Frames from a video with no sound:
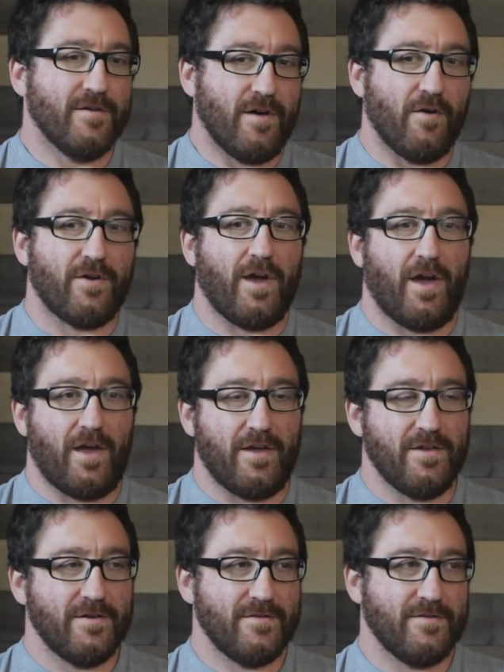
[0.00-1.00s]

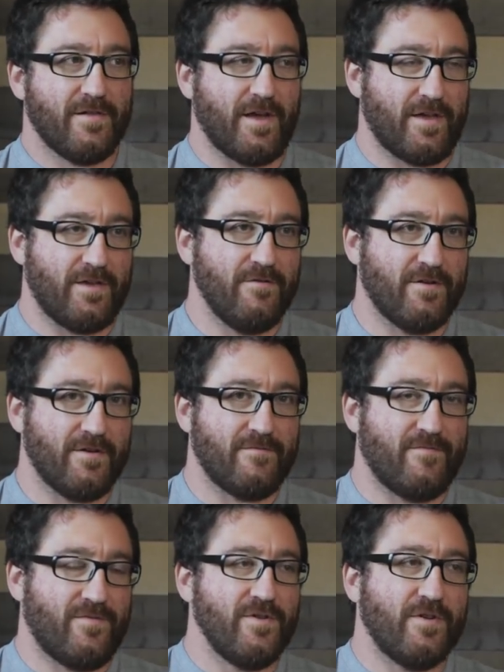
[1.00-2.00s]
okay, like you
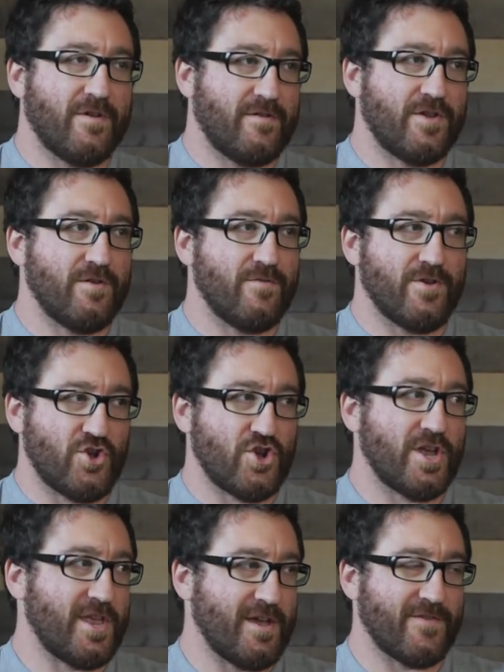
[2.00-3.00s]
could do the
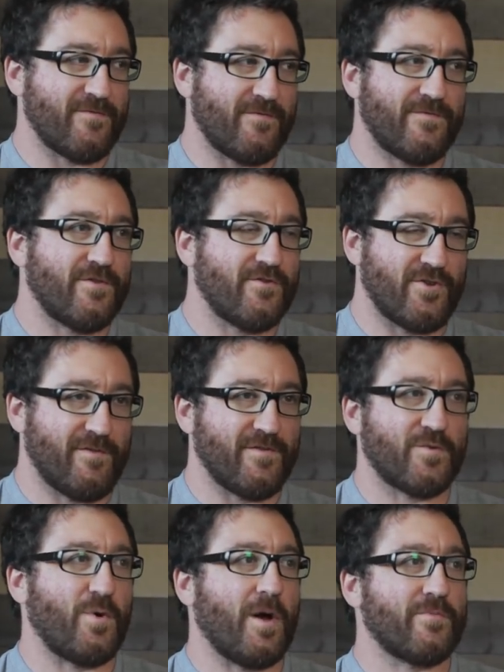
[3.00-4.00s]
shittiest version of a
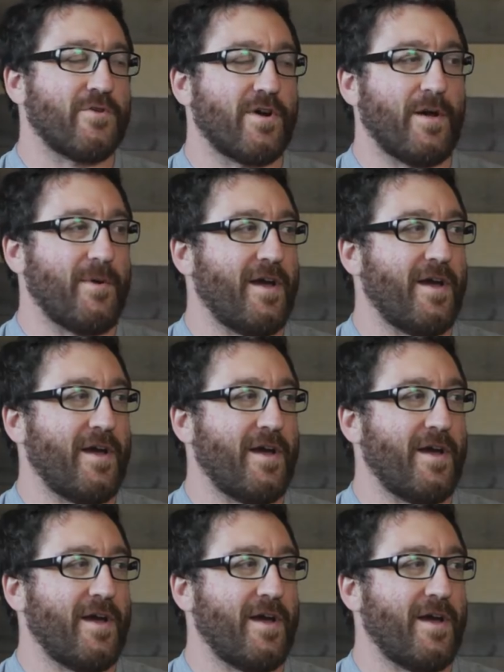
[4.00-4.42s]
squat program